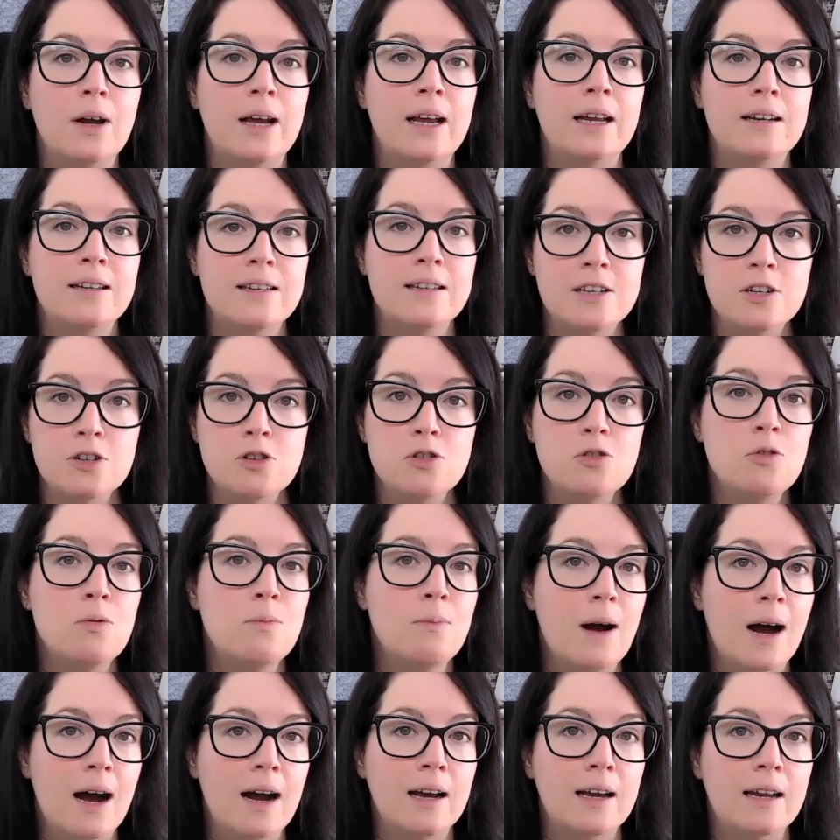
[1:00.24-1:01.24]
in digital
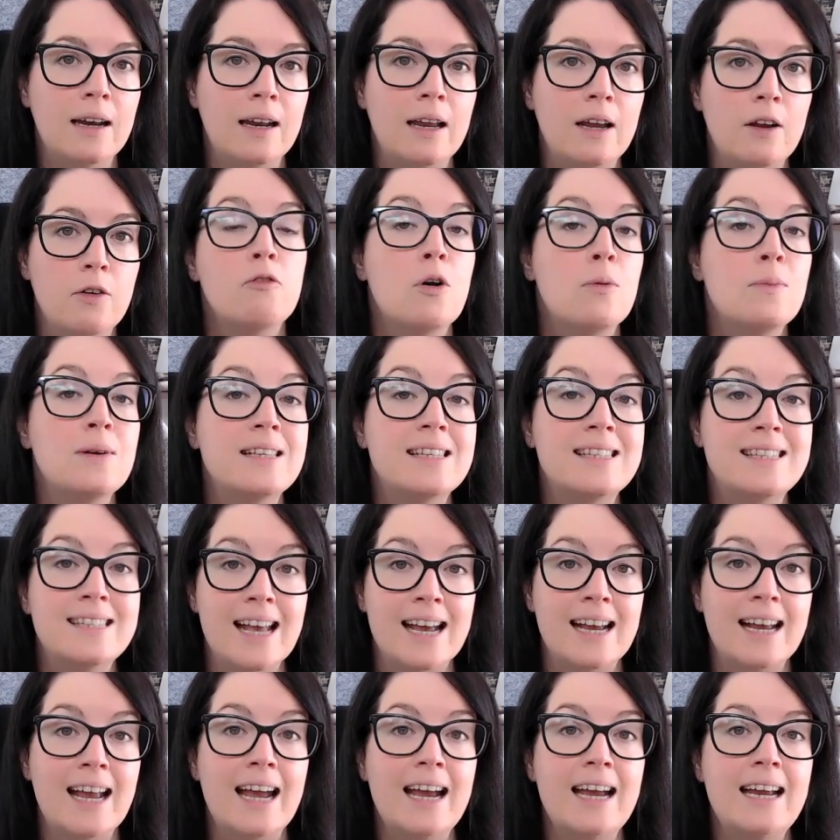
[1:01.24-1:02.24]
marketing from his
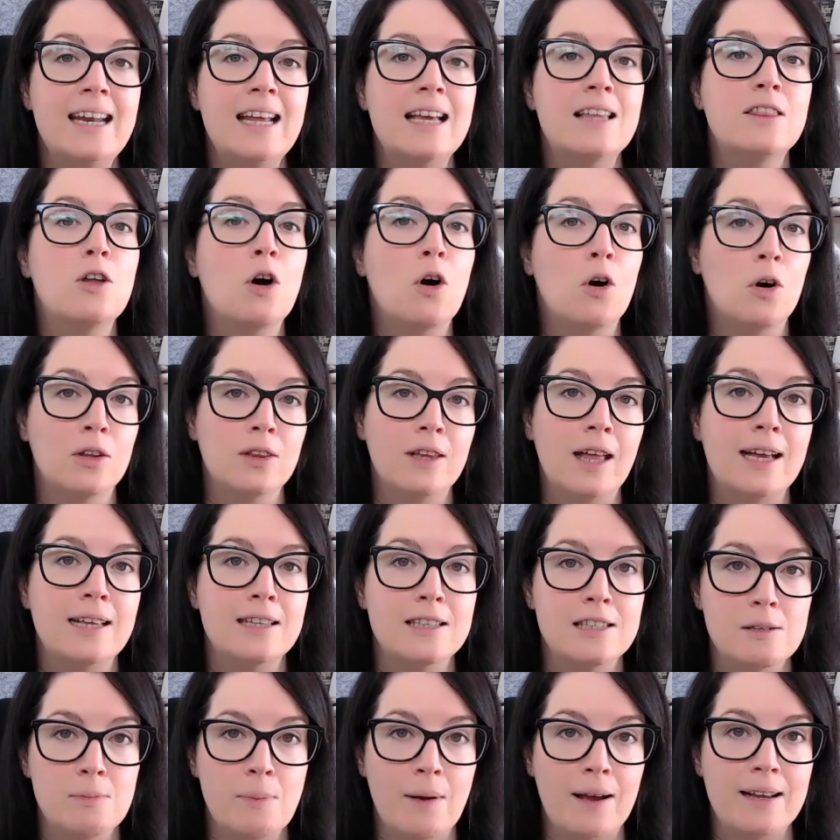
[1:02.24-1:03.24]
decade in the
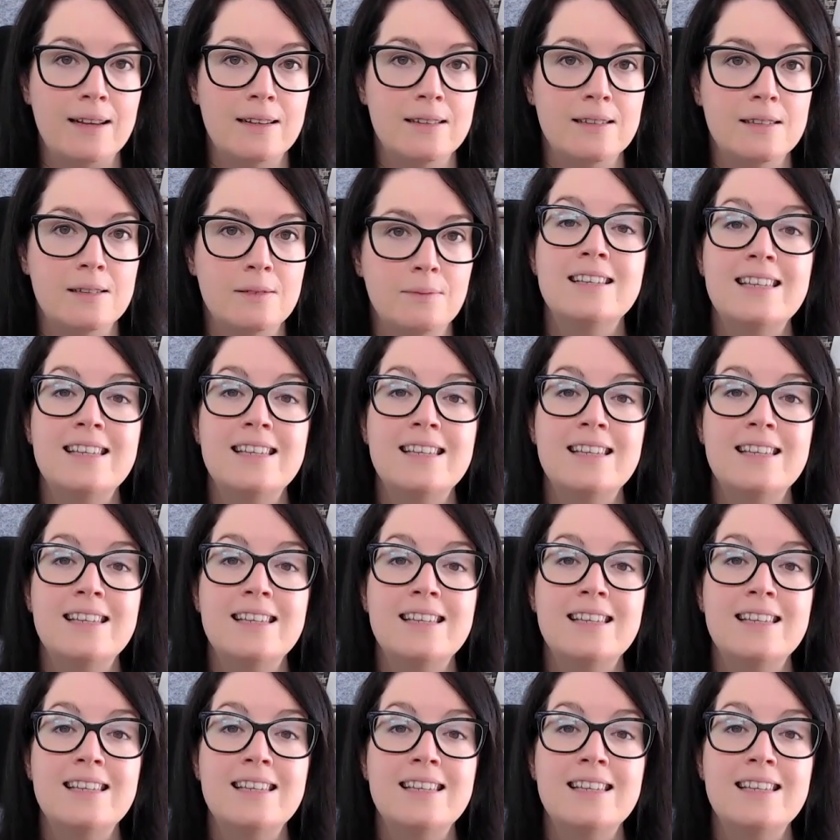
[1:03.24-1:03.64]
online space.